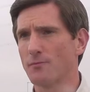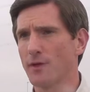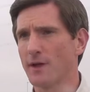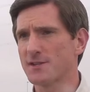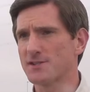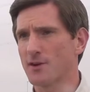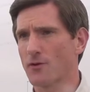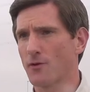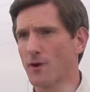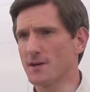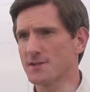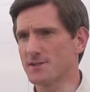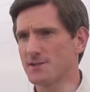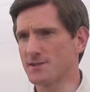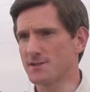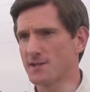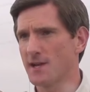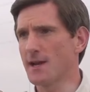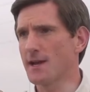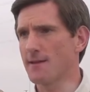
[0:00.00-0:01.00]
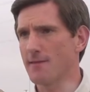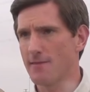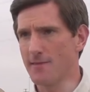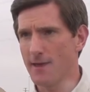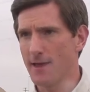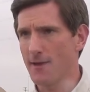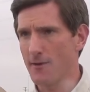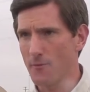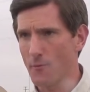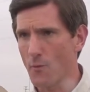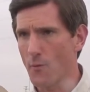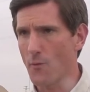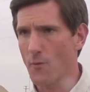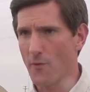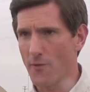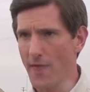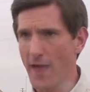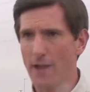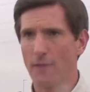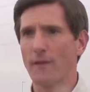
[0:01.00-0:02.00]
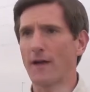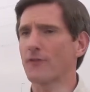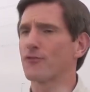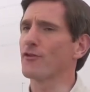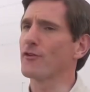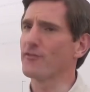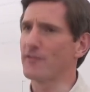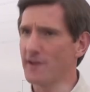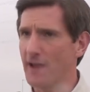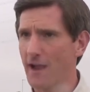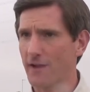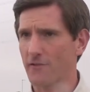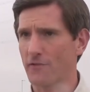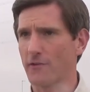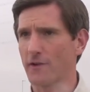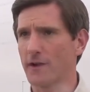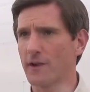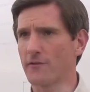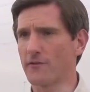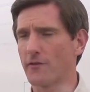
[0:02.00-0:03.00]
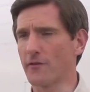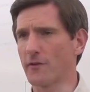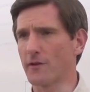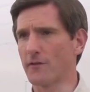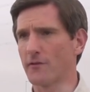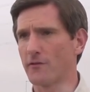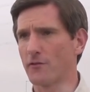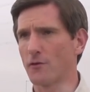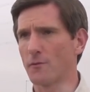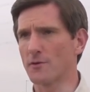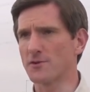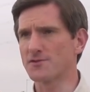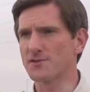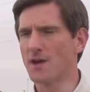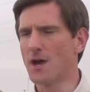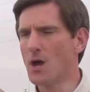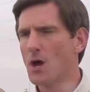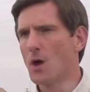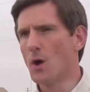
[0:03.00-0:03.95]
plants across the state, that electricity actually gets to the consumers.